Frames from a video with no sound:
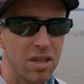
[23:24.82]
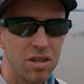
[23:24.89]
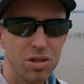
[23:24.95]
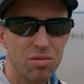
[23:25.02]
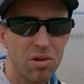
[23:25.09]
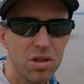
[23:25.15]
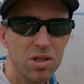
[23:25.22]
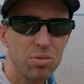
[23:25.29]
and get
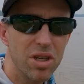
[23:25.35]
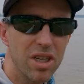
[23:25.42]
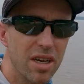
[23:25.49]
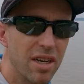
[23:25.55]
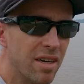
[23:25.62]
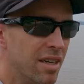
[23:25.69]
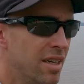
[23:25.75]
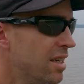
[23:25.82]
as far as we
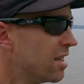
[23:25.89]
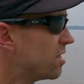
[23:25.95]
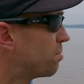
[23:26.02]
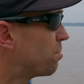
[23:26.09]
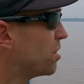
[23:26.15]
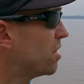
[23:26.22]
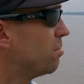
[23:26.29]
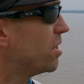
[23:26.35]
can. It's
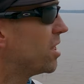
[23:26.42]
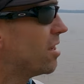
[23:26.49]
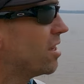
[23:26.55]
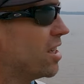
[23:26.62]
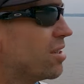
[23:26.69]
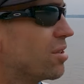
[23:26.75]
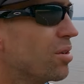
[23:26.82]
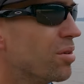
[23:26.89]
a pretty big lake